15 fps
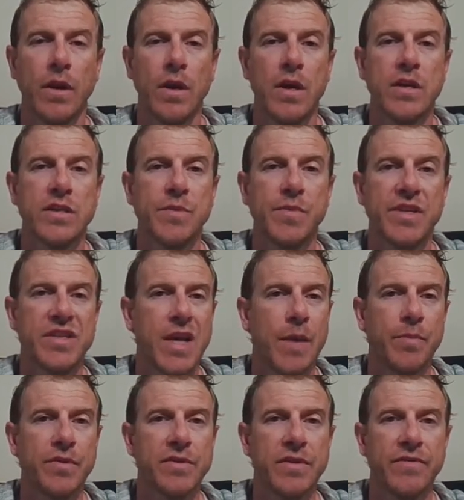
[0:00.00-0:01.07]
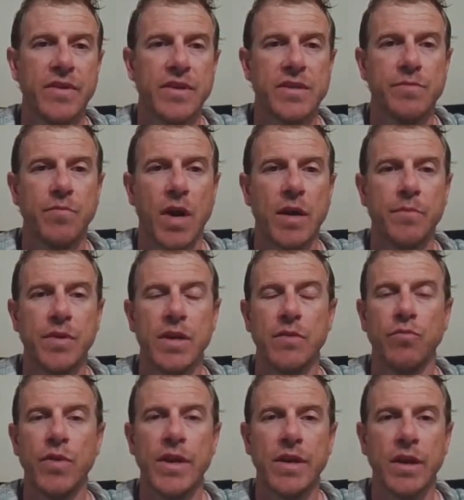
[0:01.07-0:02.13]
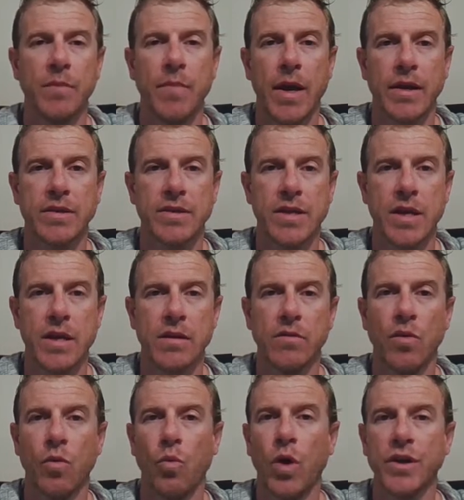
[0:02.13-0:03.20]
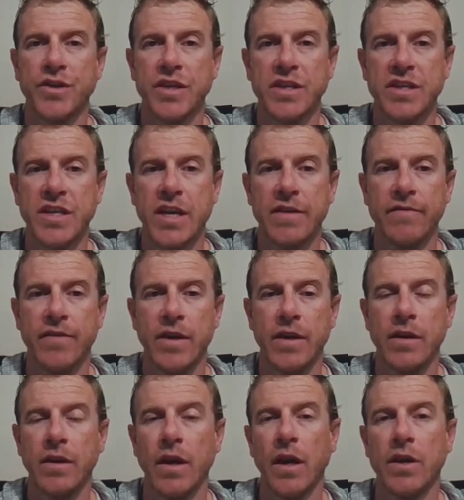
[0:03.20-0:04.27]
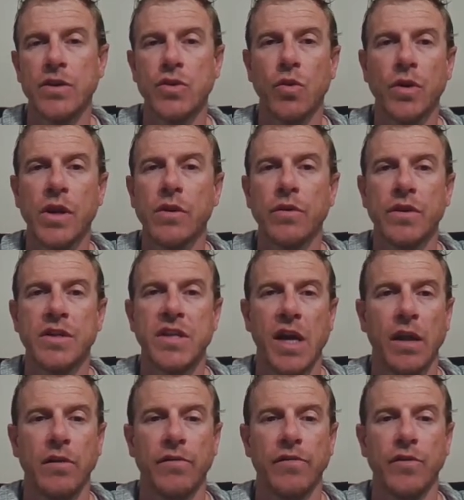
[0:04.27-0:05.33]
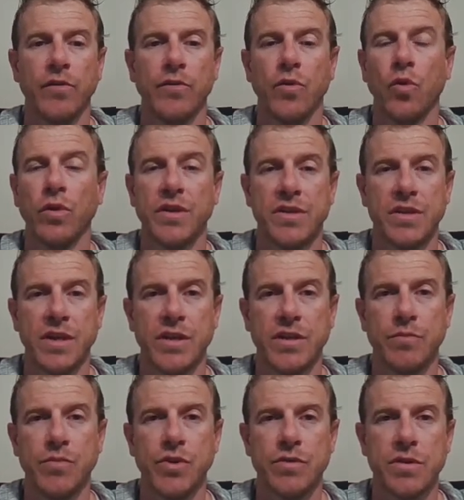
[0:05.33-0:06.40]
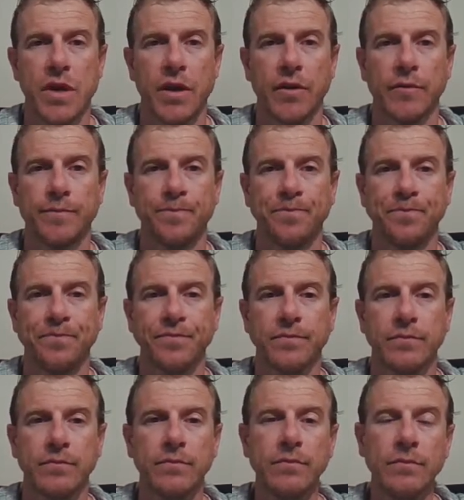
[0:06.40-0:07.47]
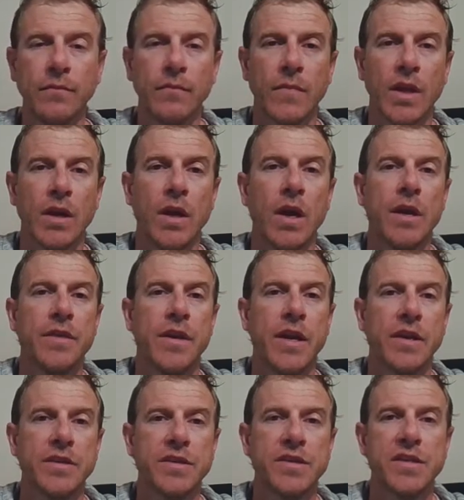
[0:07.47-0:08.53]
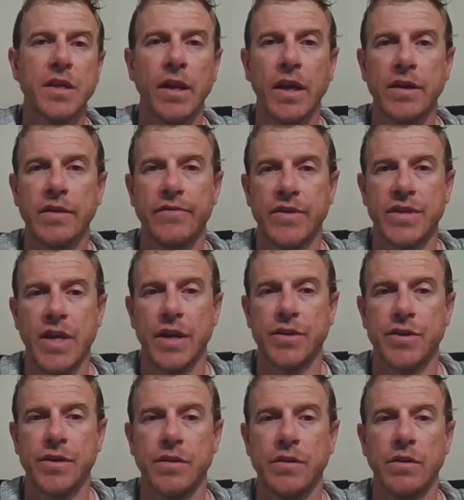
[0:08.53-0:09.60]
Some examples of this might be reading a magazine, watching TV, talking on the telephone, or listening to music. The next is selective attention.